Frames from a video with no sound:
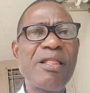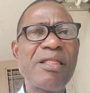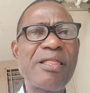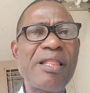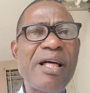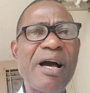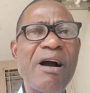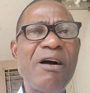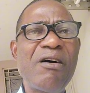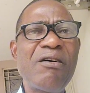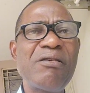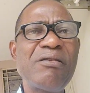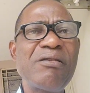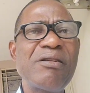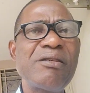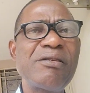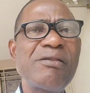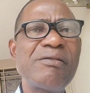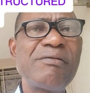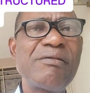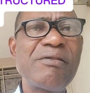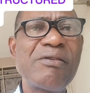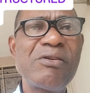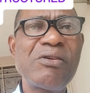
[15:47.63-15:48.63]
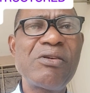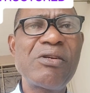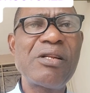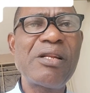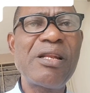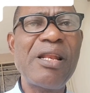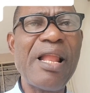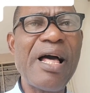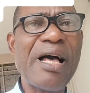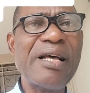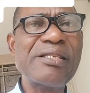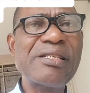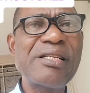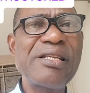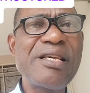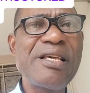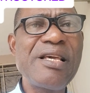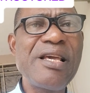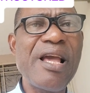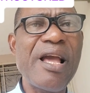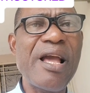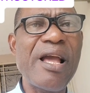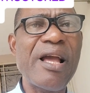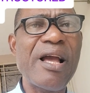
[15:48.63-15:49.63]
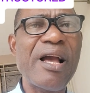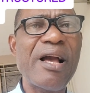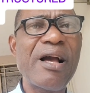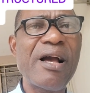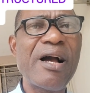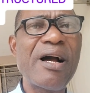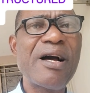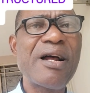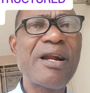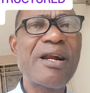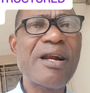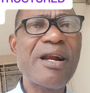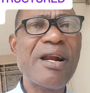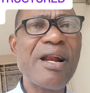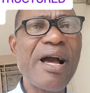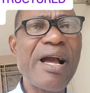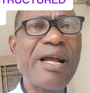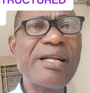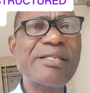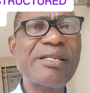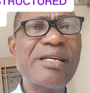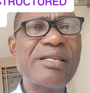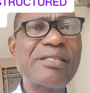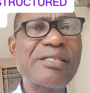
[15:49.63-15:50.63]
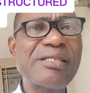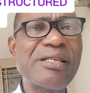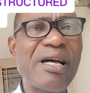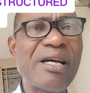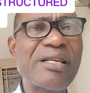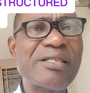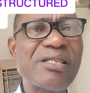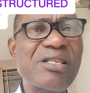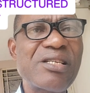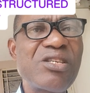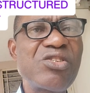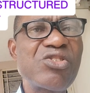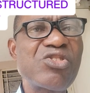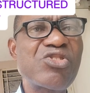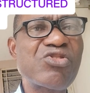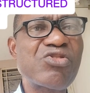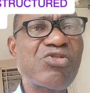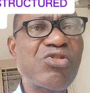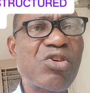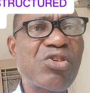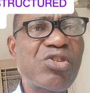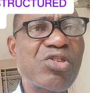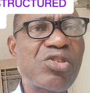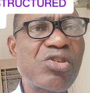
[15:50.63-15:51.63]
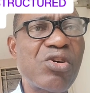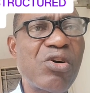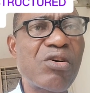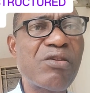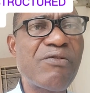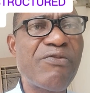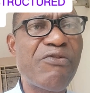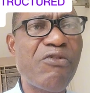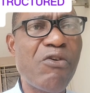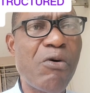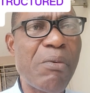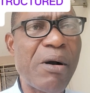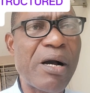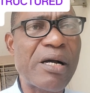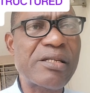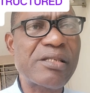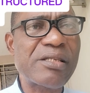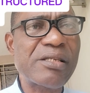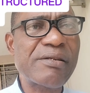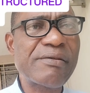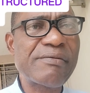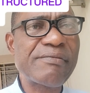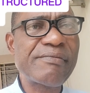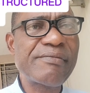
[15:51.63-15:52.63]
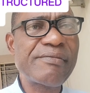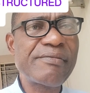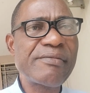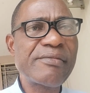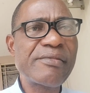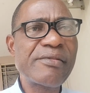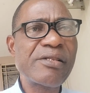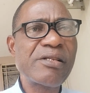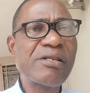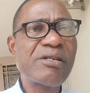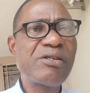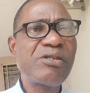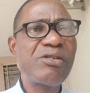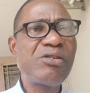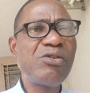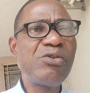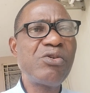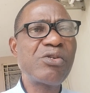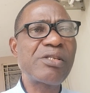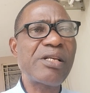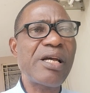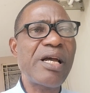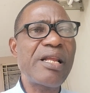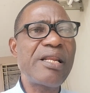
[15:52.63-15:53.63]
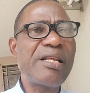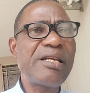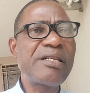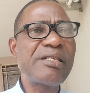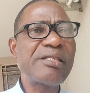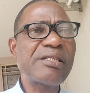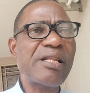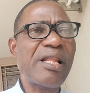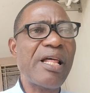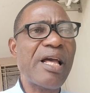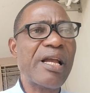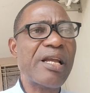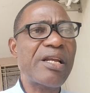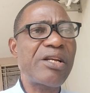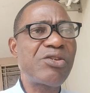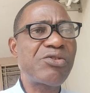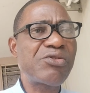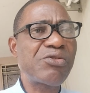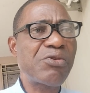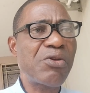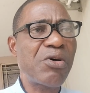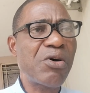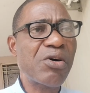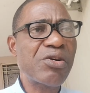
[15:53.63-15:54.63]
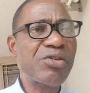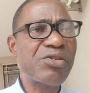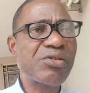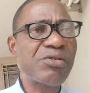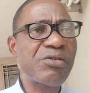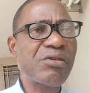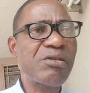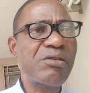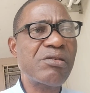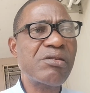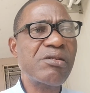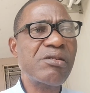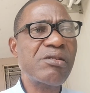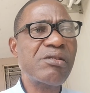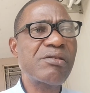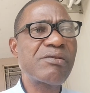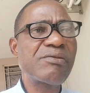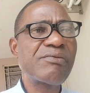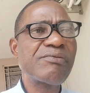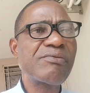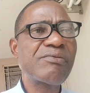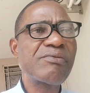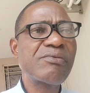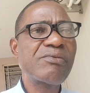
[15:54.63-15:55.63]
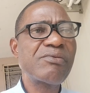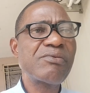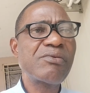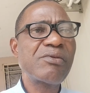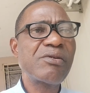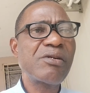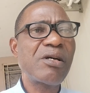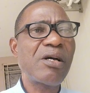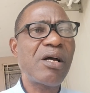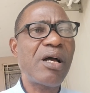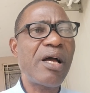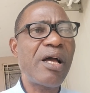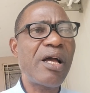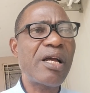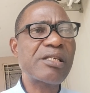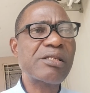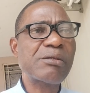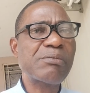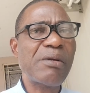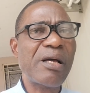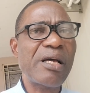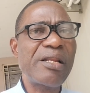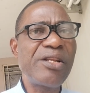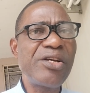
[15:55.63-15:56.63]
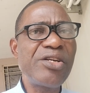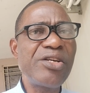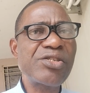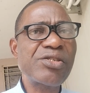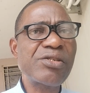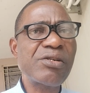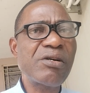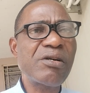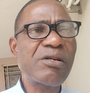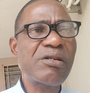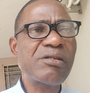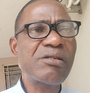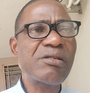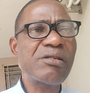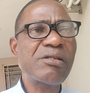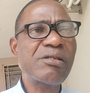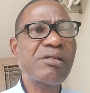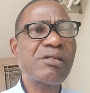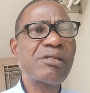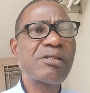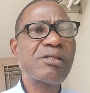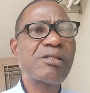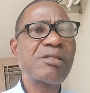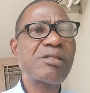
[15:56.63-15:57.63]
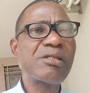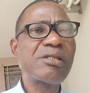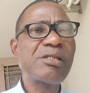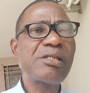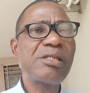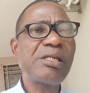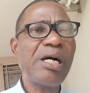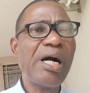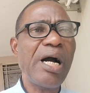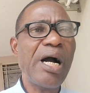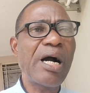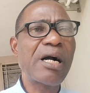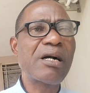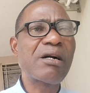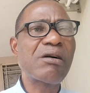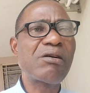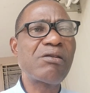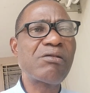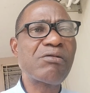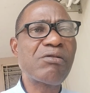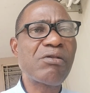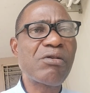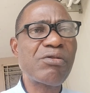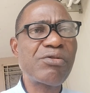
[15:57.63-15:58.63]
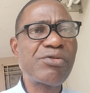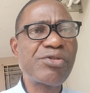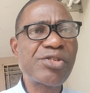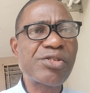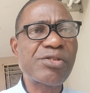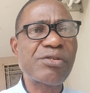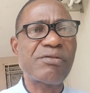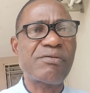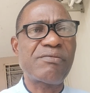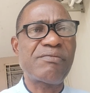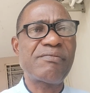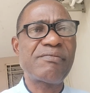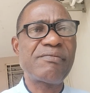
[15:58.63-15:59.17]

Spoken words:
Now, lastly here, write answers in structured format. Use headings like introduction, explanation, and conclusion.